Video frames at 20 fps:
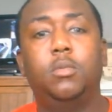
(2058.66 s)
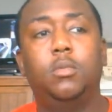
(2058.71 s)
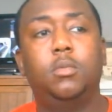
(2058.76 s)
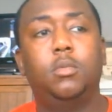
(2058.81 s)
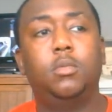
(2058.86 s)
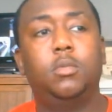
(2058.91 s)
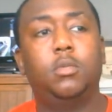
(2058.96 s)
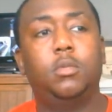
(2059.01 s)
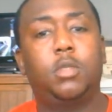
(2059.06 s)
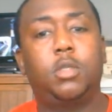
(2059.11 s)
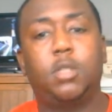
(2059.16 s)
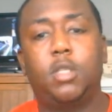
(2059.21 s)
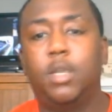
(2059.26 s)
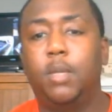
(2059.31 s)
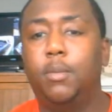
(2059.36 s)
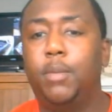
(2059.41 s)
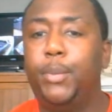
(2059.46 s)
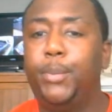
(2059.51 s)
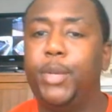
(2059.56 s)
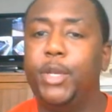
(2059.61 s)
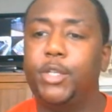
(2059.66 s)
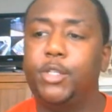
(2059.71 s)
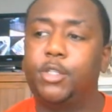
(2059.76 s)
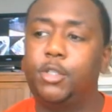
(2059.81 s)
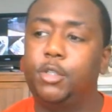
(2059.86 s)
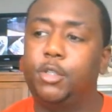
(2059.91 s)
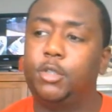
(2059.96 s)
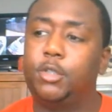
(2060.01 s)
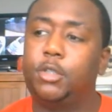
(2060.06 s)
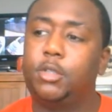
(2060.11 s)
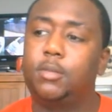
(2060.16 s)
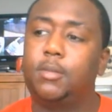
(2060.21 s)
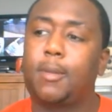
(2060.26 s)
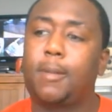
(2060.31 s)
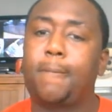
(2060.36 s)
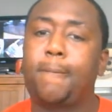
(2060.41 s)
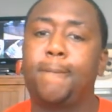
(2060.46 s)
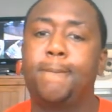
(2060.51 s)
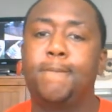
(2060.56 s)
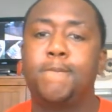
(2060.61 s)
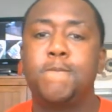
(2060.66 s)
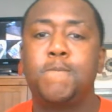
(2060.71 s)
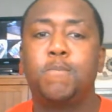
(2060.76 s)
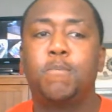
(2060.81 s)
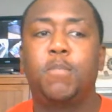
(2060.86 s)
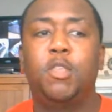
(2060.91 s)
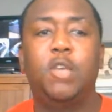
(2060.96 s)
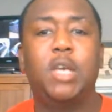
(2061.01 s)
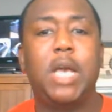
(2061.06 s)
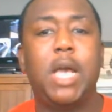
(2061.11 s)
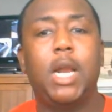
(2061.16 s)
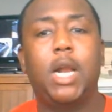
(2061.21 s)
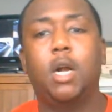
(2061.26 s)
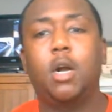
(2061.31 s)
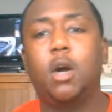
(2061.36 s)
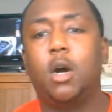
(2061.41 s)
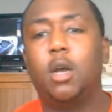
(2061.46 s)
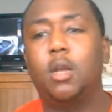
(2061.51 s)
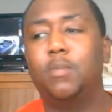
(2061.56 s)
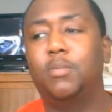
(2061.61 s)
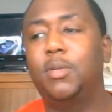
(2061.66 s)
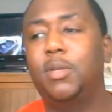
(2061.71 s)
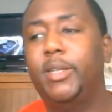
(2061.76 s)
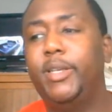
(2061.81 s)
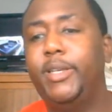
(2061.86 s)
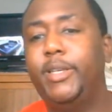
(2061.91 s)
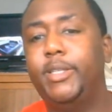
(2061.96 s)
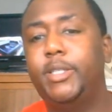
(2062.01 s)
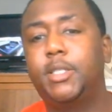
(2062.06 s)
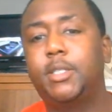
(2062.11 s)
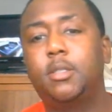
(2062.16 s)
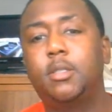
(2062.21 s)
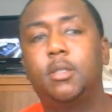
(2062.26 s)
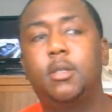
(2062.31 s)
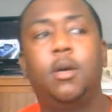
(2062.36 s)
send me pictures. You gotta call the police.